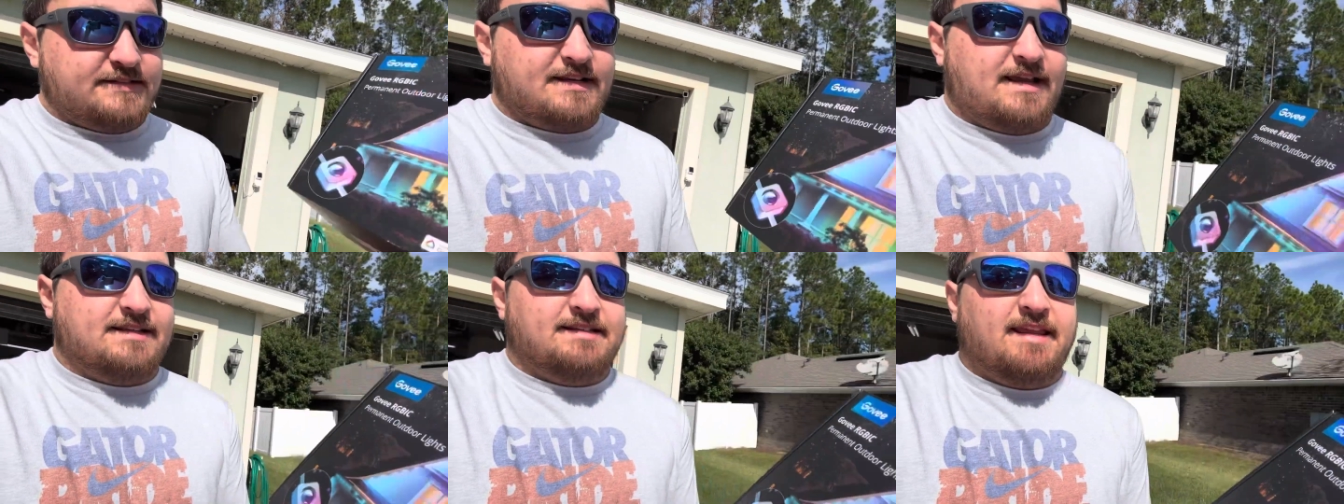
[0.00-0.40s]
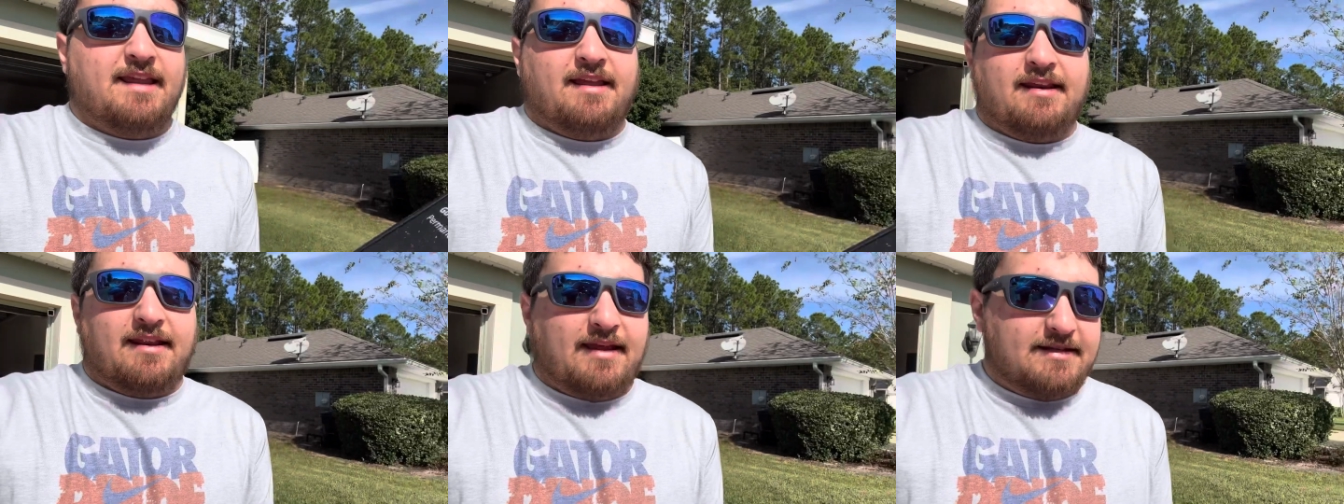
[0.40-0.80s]
size
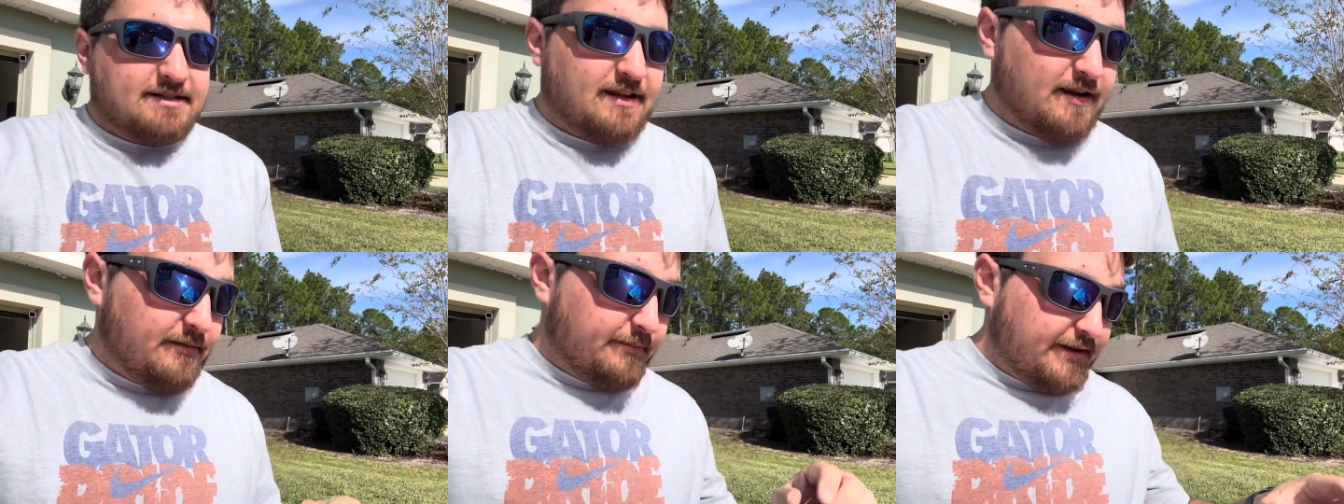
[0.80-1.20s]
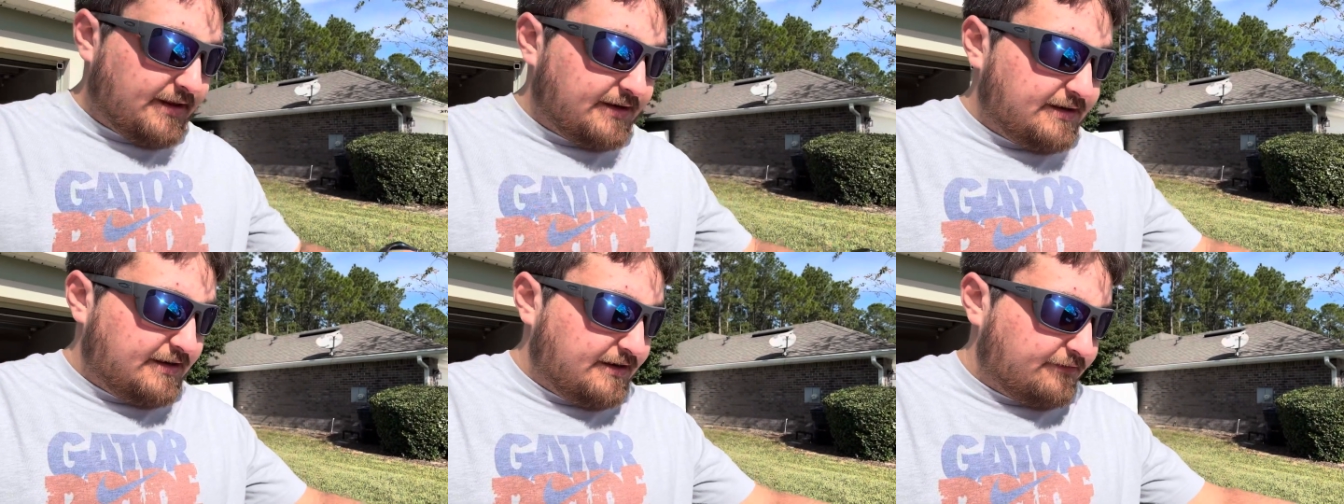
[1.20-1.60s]
kit, it's going to be
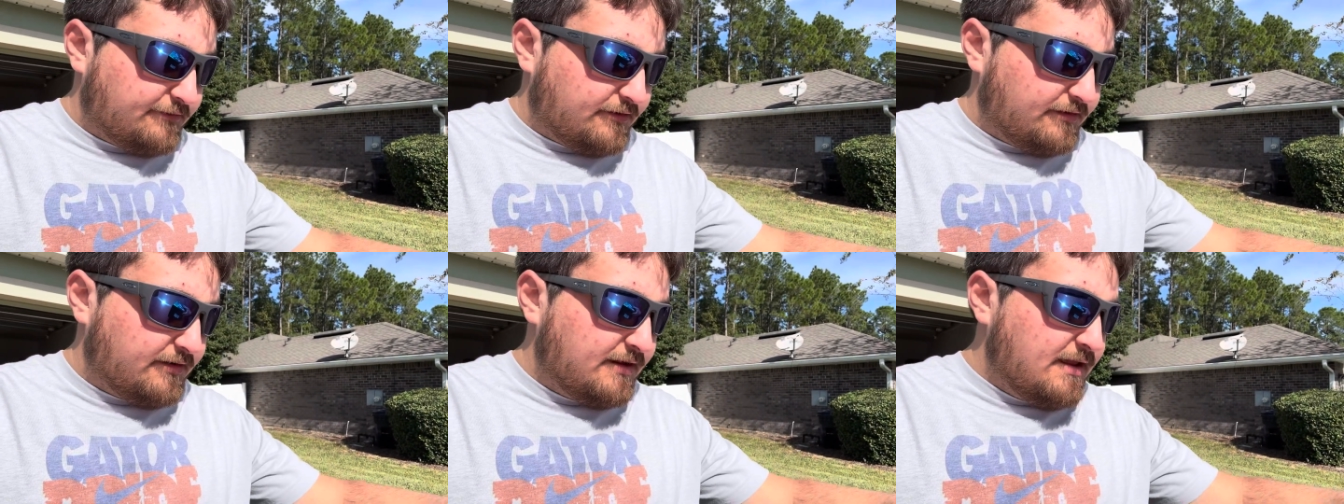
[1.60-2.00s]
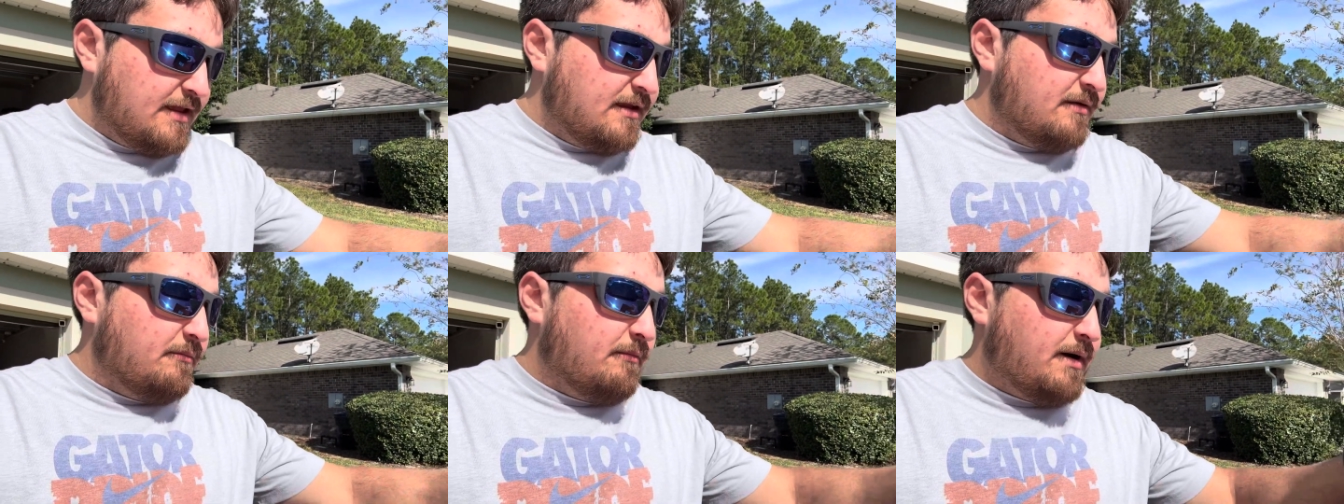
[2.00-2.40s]
a different
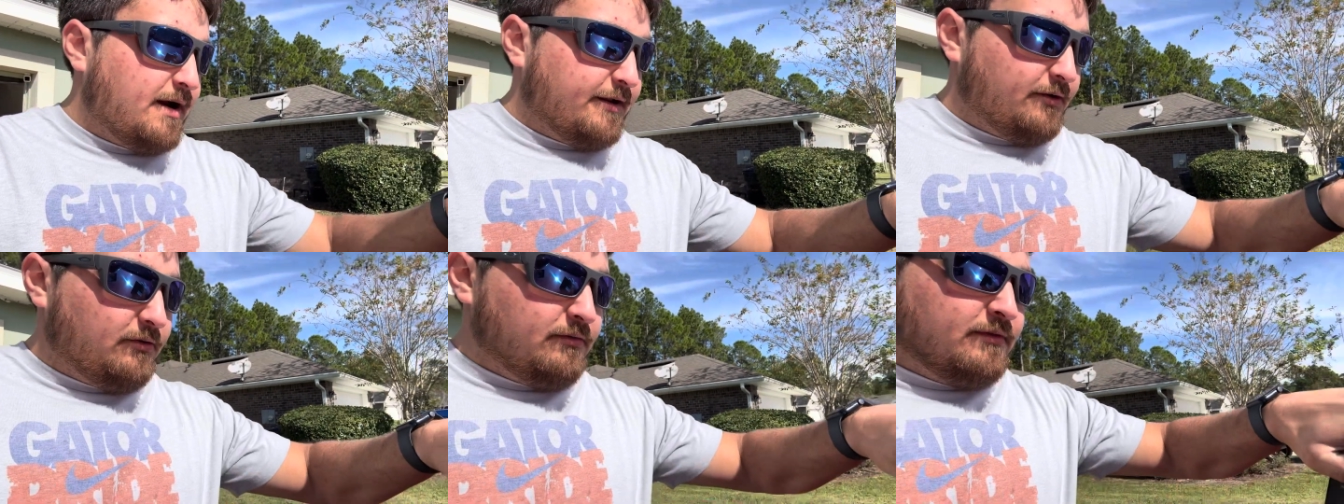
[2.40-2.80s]
model.